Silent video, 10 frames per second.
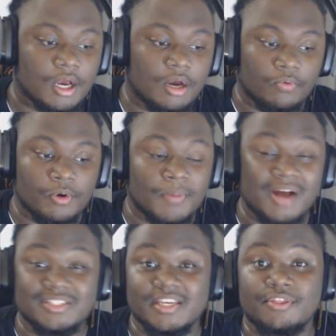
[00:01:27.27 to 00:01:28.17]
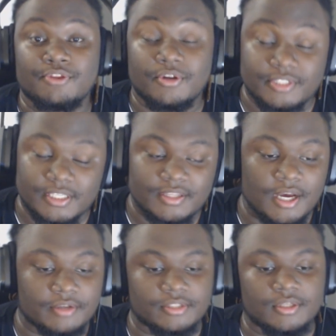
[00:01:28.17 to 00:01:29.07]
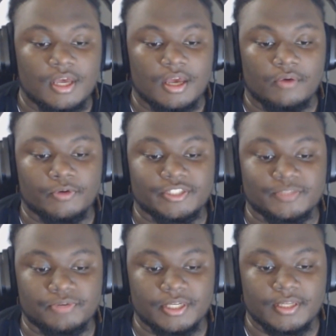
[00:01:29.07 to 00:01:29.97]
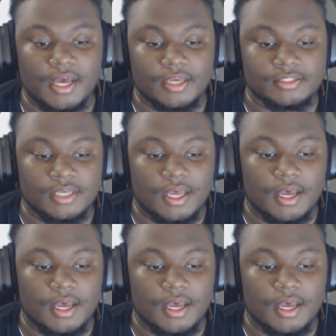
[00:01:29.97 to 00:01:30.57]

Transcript: Uh, we're about to hit 13,000, which is pretty nice.